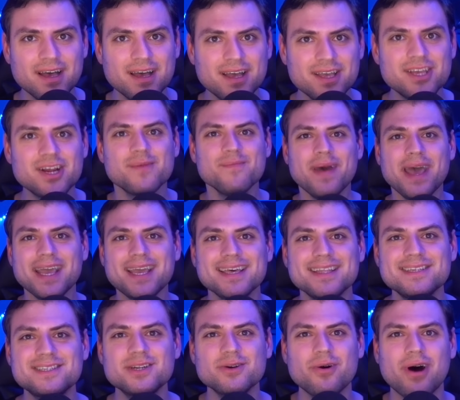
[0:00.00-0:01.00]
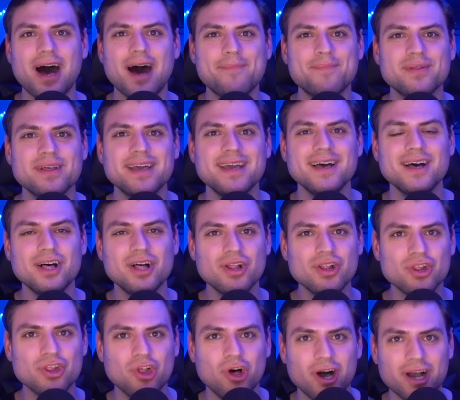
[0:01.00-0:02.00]
you're making the duopoly
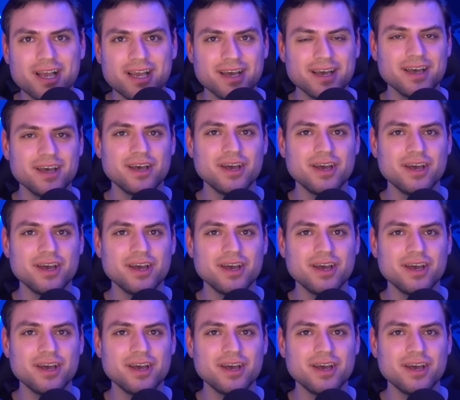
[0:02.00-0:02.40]
look